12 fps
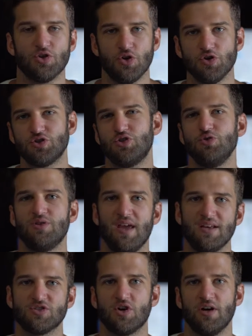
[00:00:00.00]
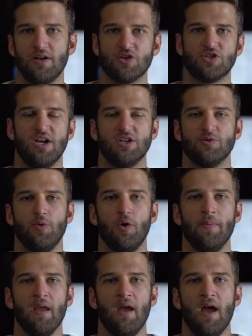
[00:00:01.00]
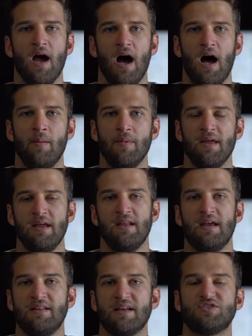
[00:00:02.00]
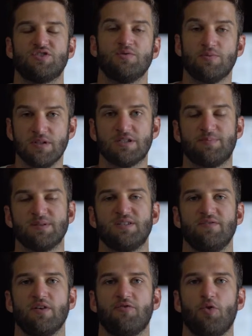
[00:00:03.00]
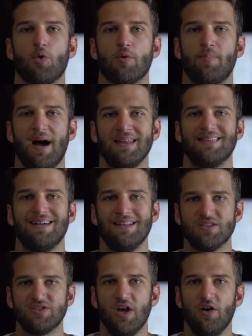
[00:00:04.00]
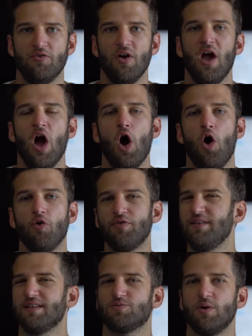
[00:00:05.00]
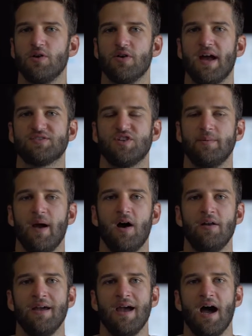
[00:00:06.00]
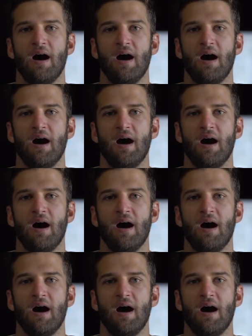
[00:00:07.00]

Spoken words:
So those two things are interchangeable, and that's specific for Python itself. Hopefully that's what you're asking about.